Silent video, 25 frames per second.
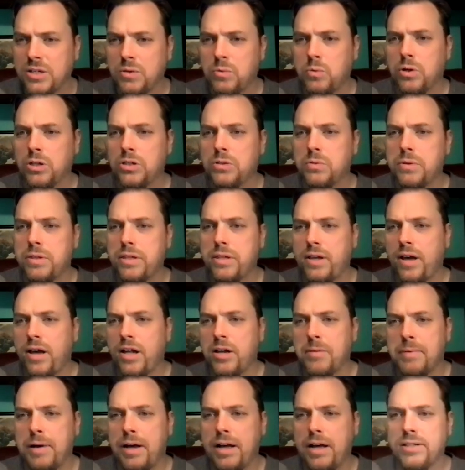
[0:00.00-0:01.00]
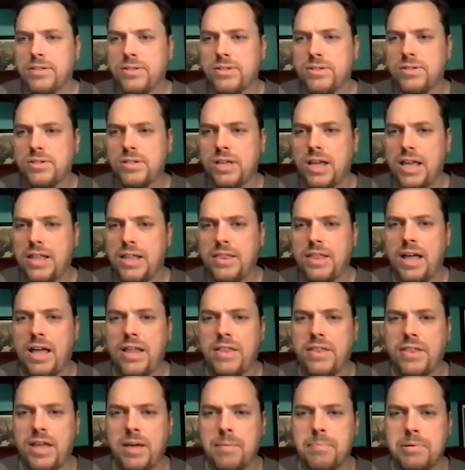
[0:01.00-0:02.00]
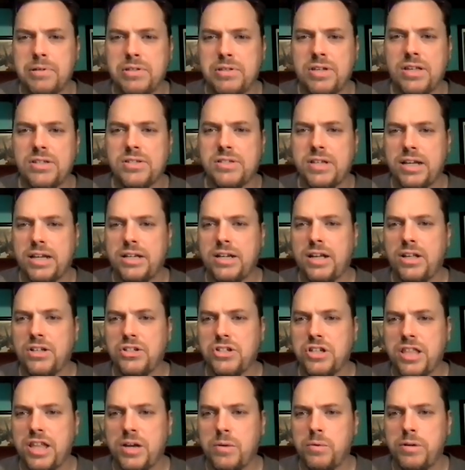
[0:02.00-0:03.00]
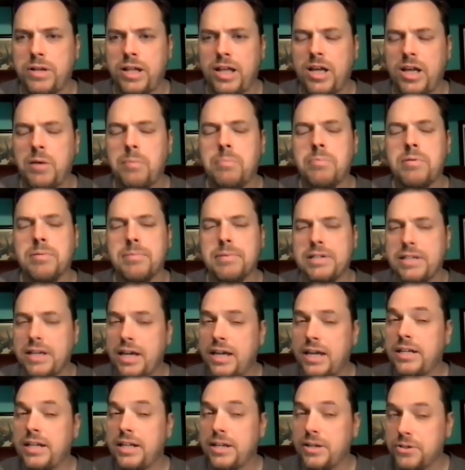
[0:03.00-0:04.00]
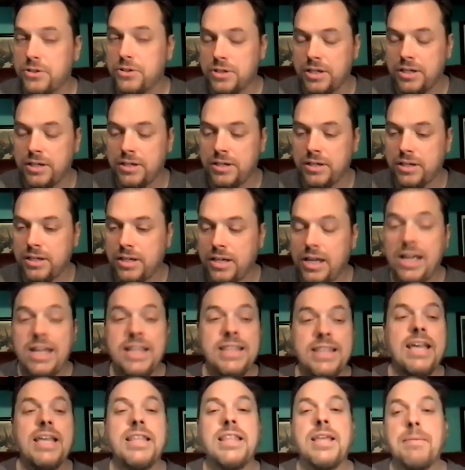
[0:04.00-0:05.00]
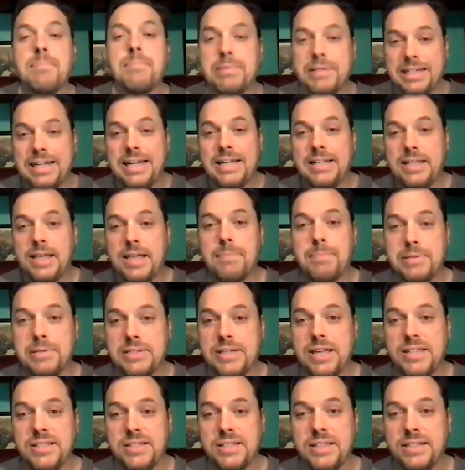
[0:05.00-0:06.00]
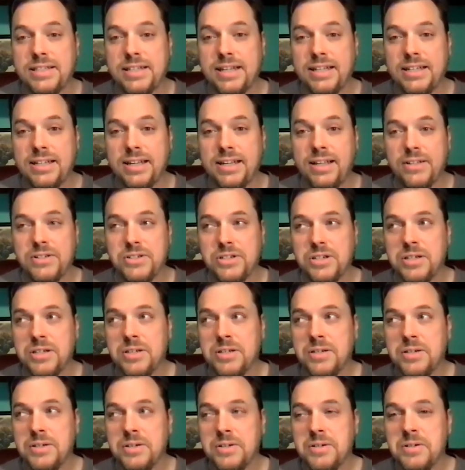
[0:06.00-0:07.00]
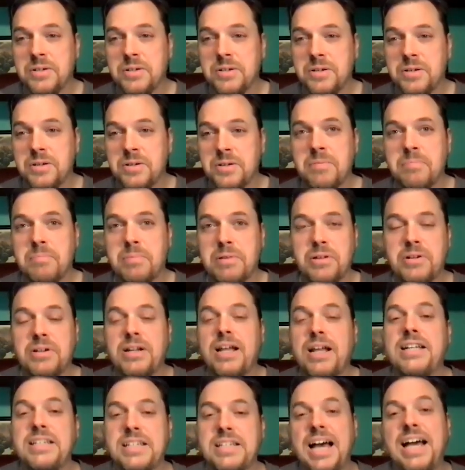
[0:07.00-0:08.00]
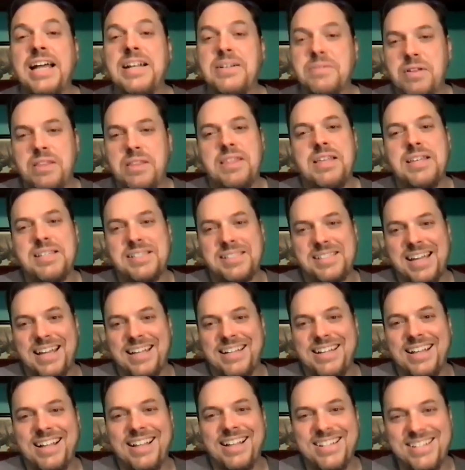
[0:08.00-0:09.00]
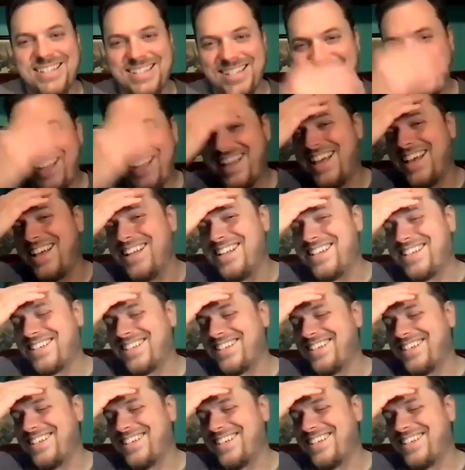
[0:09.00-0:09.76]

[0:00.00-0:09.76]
worked with the Autobots, and that they possess technology that would help them attain energy. They possess the technology, but they're not done with this technology yet.